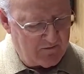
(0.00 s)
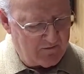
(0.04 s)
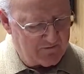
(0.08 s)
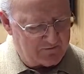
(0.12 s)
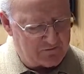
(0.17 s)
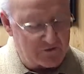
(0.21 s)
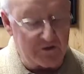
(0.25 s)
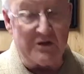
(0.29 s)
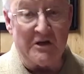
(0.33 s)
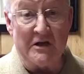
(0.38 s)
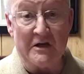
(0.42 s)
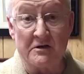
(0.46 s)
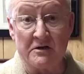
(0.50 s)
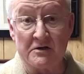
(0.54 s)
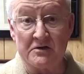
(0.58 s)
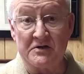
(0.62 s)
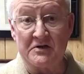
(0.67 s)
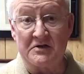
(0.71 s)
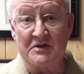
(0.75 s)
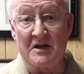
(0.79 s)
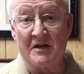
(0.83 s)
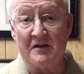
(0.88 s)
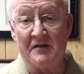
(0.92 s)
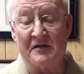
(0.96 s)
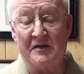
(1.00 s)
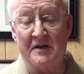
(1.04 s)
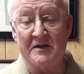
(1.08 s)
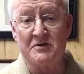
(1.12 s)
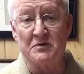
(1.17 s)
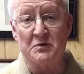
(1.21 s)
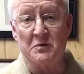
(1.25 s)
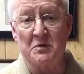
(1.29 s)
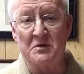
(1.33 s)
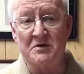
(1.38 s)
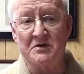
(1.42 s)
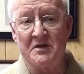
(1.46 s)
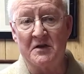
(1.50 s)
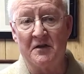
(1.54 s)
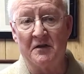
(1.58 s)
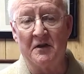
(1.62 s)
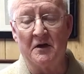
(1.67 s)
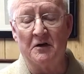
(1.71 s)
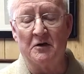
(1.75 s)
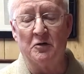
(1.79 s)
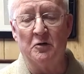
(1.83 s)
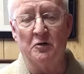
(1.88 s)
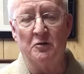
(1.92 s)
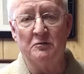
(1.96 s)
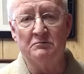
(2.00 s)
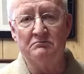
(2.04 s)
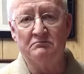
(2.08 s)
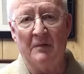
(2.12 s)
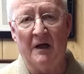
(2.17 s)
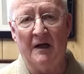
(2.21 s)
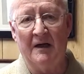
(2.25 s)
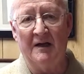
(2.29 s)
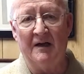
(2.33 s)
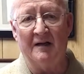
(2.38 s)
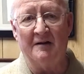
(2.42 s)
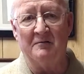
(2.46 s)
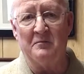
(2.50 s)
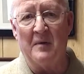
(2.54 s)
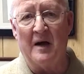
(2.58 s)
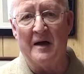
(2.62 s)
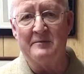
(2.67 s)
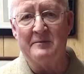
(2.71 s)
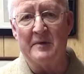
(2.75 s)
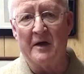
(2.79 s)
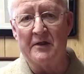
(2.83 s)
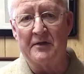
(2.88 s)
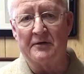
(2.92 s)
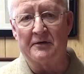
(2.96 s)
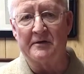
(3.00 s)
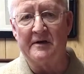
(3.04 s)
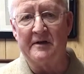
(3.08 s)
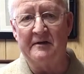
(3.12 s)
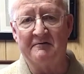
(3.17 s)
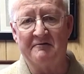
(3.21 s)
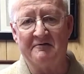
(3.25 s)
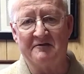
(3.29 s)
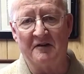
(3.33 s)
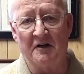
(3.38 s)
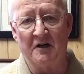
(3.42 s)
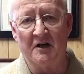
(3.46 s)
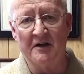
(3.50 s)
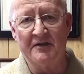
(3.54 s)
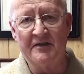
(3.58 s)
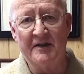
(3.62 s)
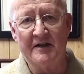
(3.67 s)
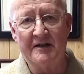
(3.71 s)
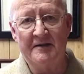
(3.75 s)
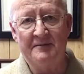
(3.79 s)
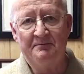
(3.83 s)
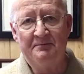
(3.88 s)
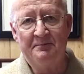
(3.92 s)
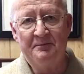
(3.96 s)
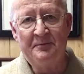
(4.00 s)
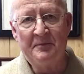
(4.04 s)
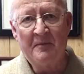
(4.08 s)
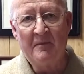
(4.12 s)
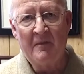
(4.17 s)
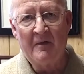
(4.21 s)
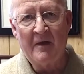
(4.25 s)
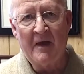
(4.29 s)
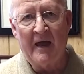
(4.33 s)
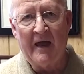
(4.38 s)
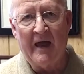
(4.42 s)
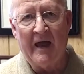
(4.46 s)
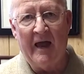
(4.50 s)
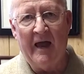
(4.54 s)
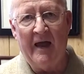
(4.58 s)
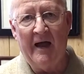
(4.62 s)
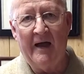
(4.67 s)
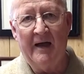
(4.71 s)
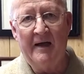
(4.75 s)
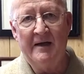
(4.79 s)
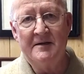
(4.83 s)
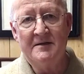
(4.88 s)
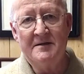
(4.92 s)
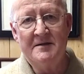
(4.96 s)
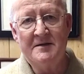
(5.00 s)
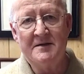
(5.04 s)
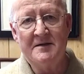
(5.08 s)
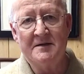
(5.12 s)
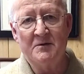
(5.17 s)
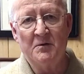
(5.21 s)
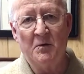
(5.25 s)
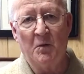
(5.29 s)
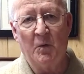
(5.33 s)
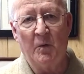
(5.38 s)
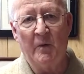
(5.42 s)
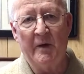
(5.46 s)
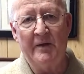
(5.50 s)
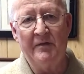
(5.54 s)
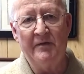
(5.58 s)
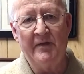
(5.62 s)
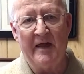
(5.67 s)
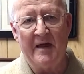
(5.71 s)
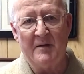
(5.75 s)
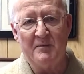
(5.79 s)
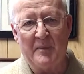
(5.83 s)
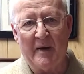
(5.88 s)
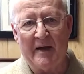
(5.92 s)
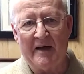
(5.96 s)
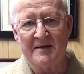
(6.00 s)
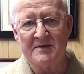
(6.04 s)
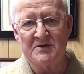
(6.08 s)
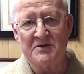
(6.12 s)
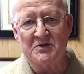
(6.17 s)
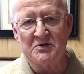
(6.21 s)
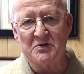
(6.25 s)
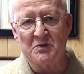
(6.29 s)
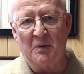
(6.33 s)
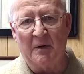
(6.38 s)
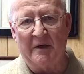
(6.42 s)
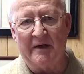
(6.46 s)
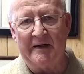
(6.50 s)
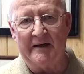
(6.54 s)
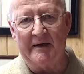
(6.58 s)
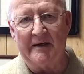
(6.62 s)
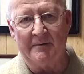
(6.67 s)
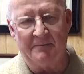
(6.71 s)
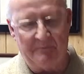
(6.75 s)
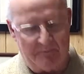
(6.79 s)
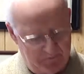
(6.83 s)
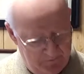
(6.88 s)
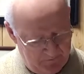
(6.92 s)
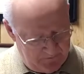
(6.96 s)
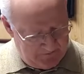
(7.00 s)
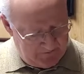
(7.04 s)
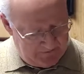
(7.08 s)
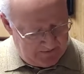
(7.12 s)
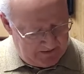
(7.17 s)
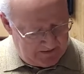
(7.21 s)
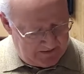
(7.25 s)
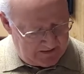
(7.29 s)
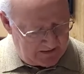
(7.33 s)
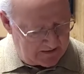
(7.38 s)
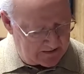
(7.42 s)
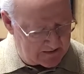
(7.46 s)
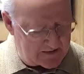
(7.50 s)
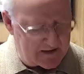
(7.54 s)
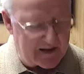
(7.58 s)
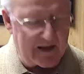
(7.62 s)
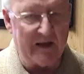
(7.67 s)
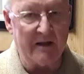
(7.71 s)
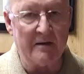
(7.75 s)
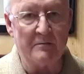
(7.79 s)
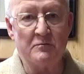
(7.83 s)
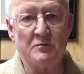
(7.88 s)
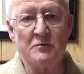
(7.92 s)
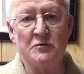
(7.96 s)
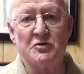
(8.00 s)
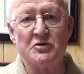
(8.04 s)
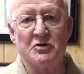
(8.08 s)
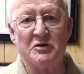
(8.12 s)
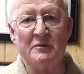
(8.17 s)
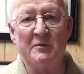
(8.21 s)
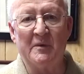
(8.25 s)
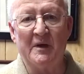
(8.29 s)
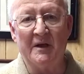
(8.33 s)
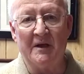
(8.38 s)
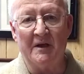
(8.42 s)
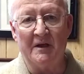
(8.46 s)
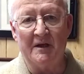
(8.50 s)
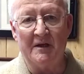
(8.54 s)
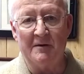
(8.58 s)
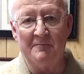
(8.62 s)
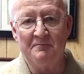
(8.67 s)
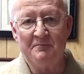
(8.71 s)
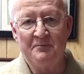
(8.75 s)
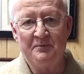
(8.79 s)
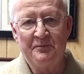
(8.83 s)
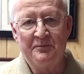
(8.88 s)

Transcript: for years, this was in the home of my mother and father. And when they passed away, it came to me.